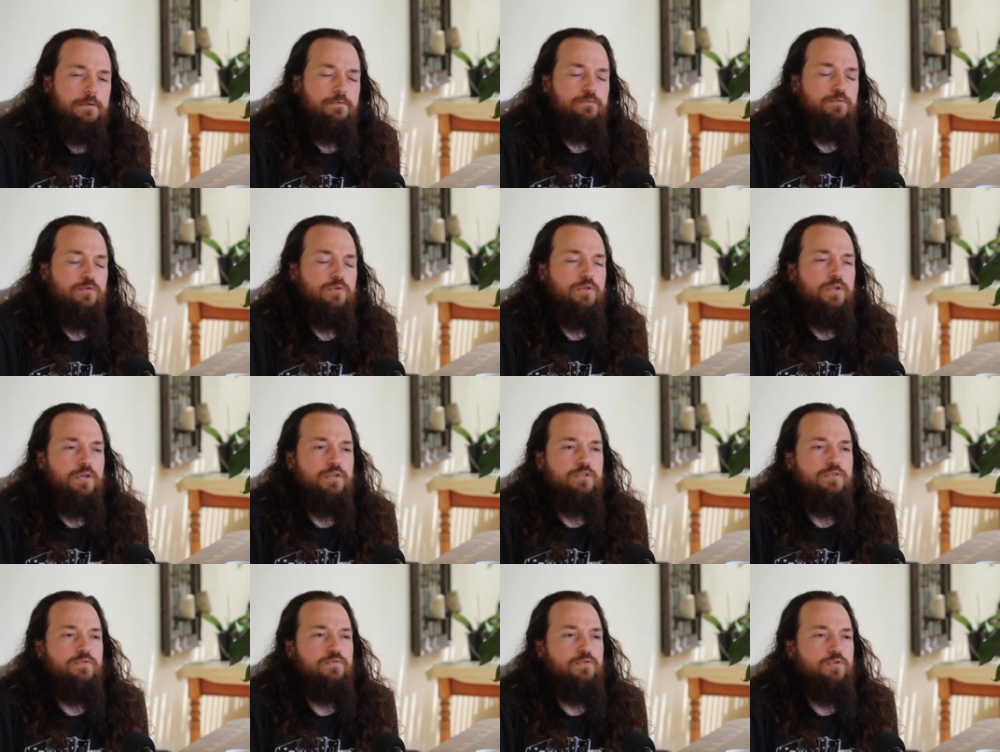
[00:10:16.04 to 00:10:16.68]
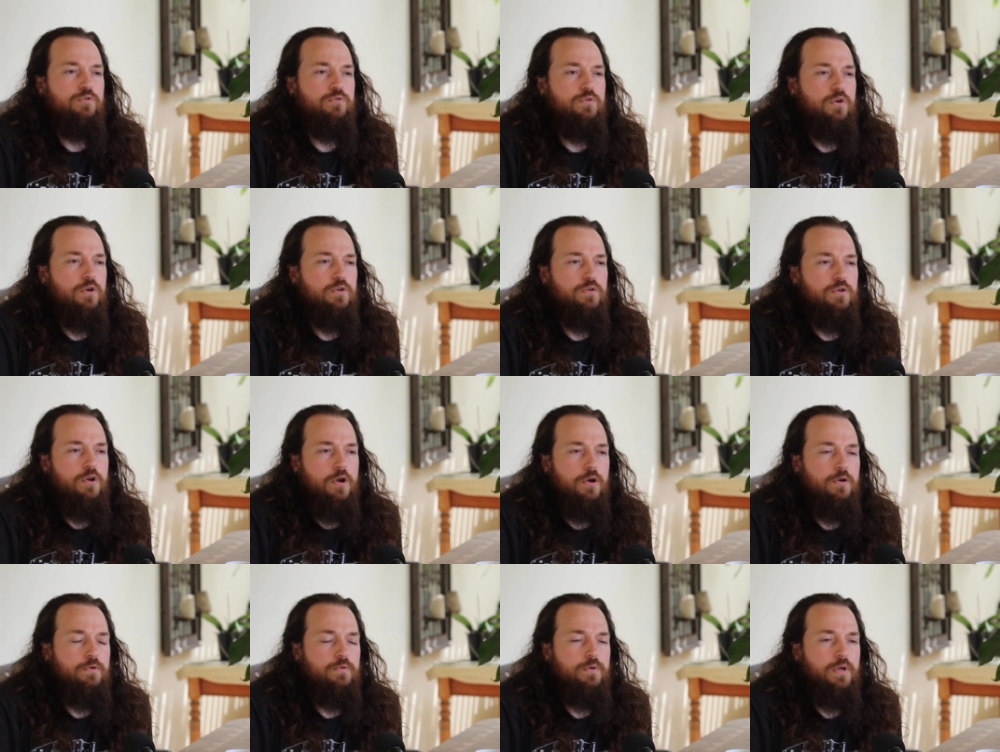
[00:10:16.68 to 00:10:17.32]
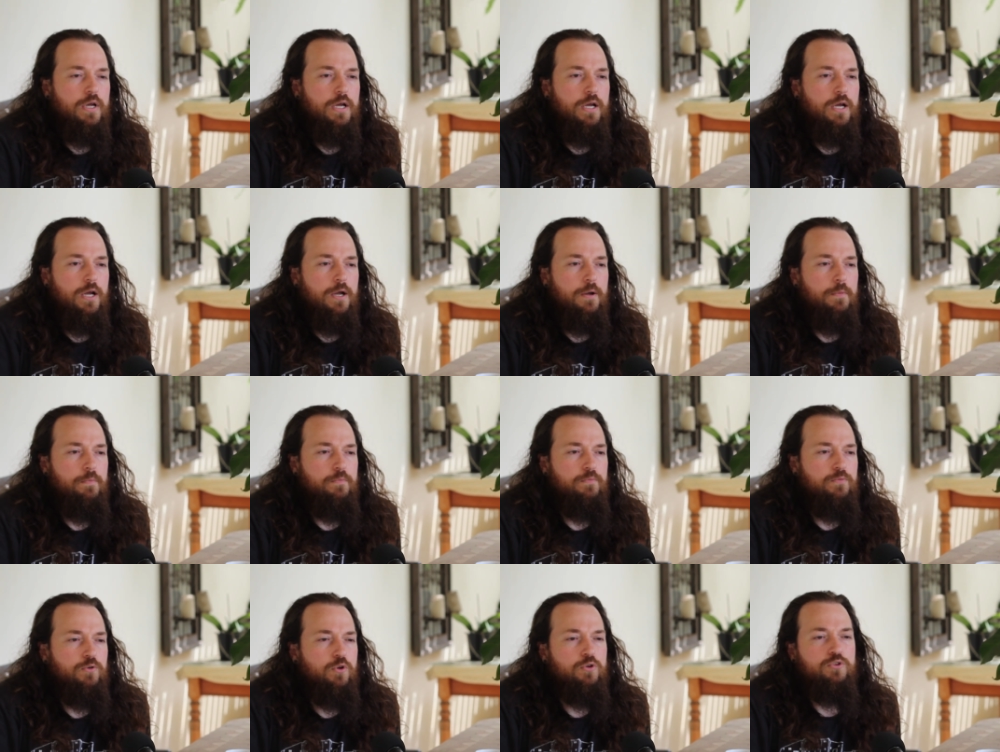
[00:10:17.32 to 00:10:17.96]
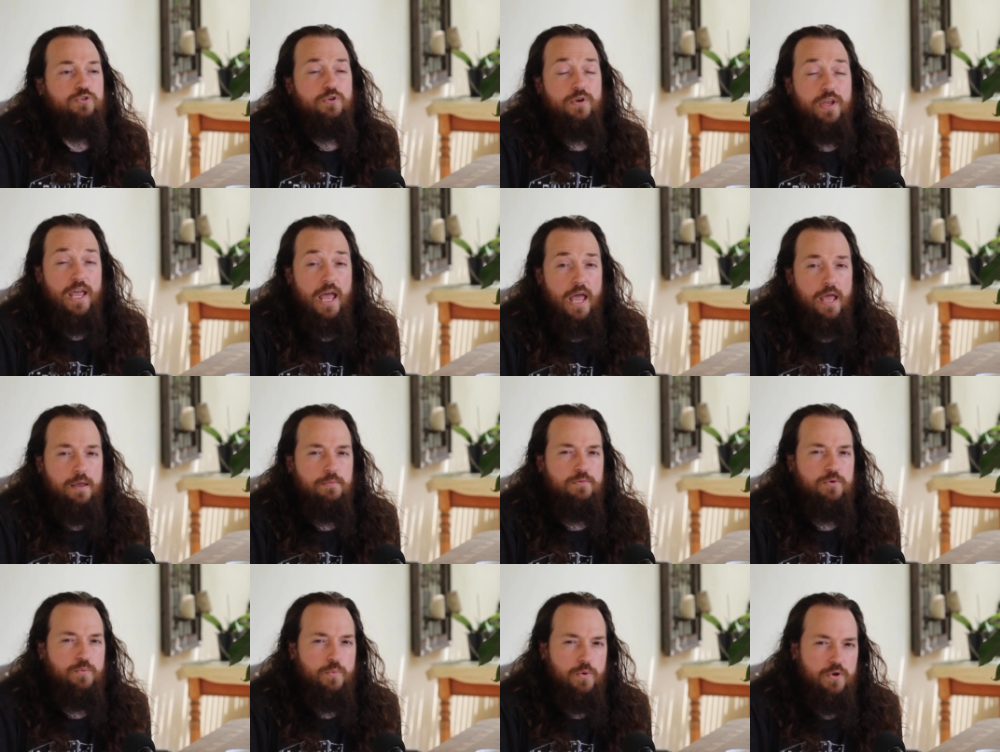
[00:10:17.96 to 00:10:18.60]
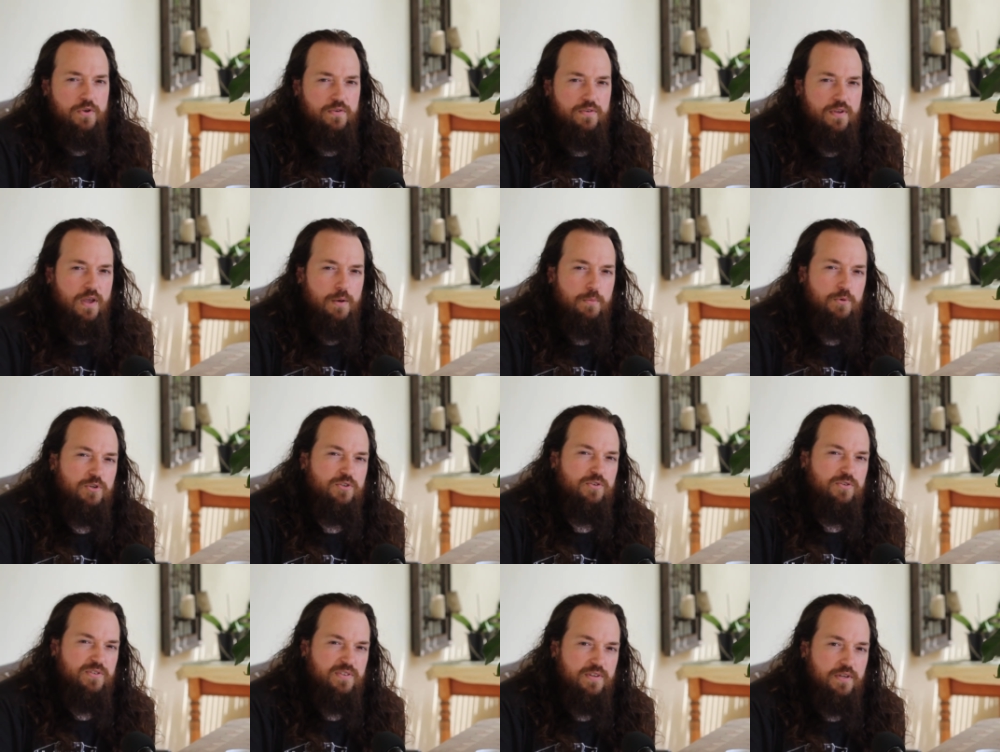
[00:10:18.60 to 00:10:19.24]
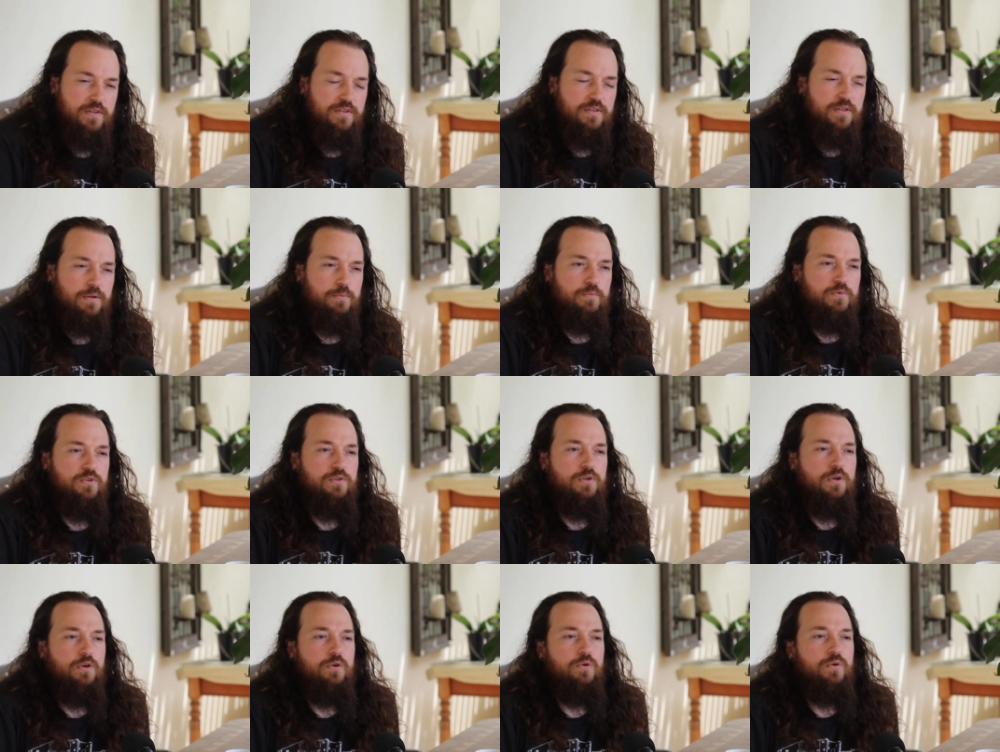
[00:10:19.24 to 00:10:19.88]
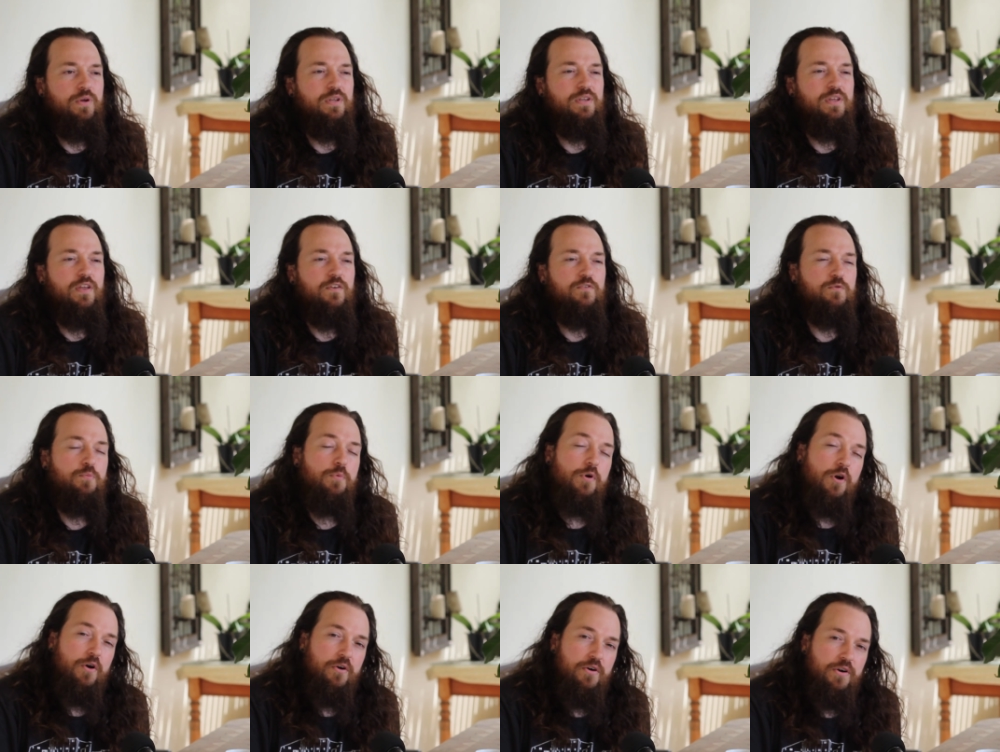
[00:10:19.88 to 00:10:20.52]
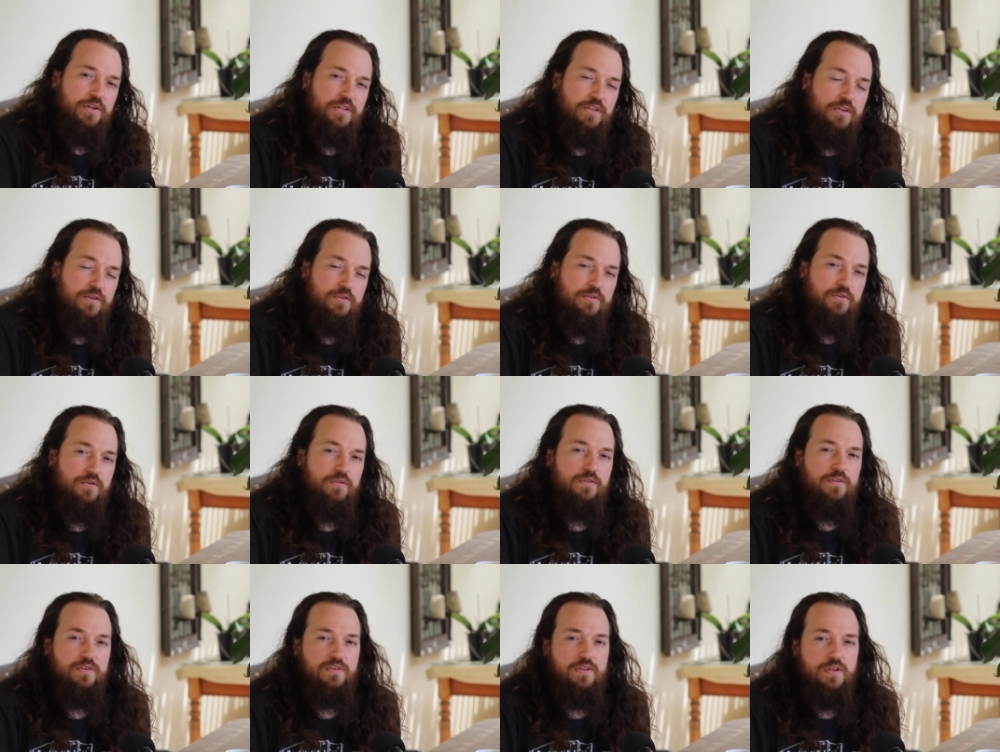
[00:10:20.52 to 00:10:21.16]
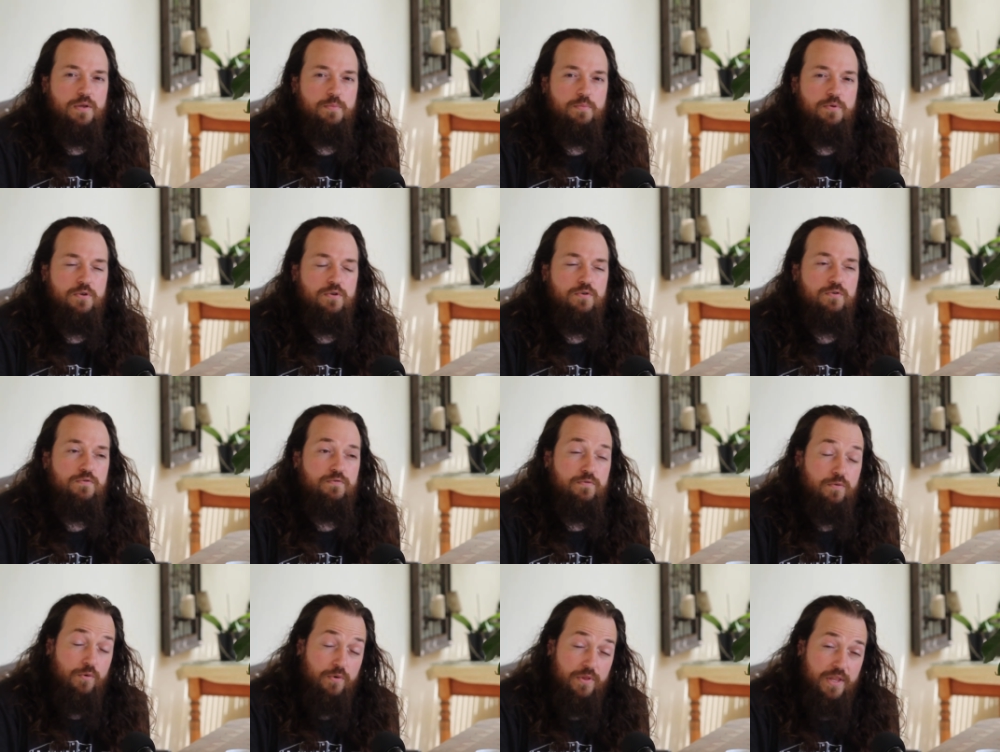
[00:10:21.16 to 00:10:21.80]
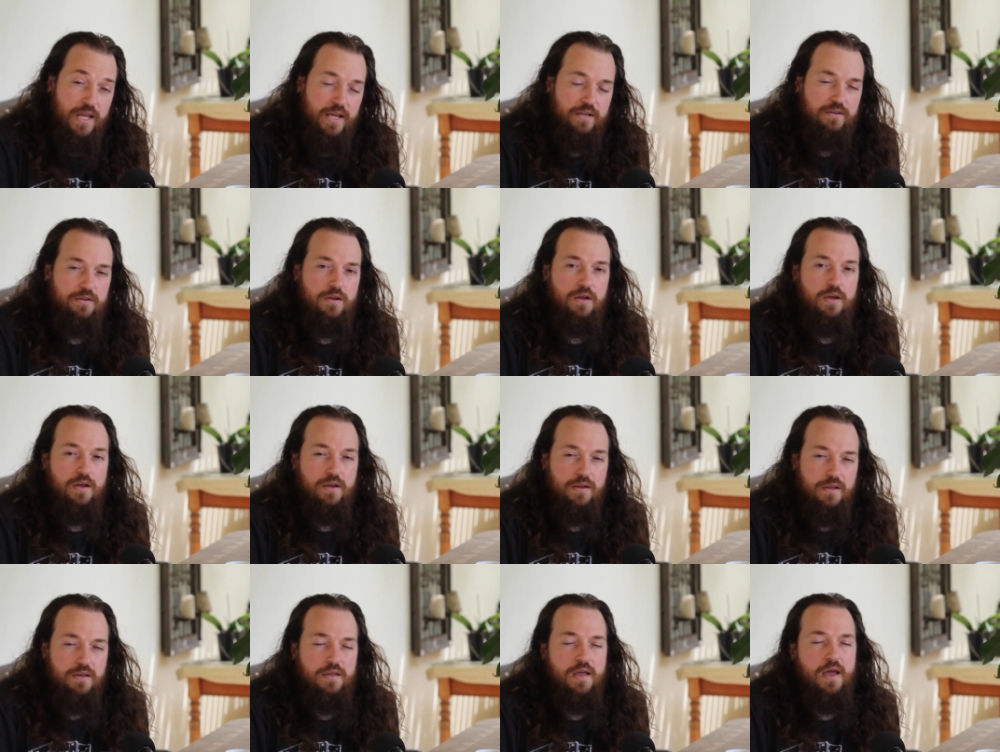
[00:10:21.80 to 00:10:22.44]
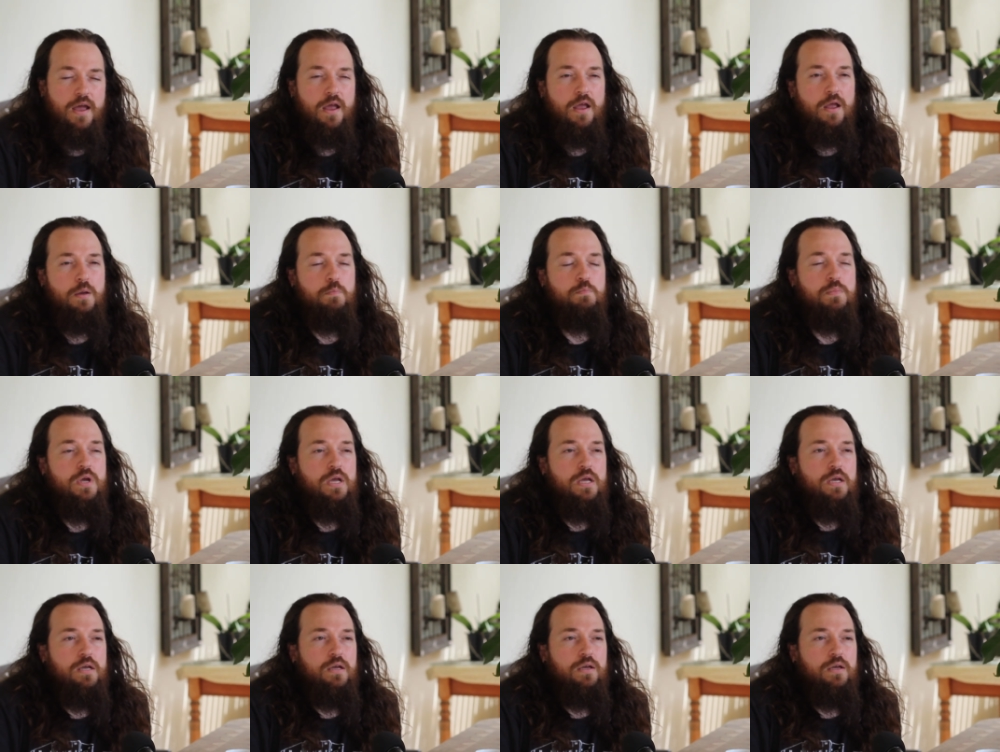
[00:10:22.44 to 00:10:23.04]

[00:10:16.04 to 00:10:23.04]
For those of you who don't know, um, not your games per se, but your system. So it gives priority to the C P U for that game.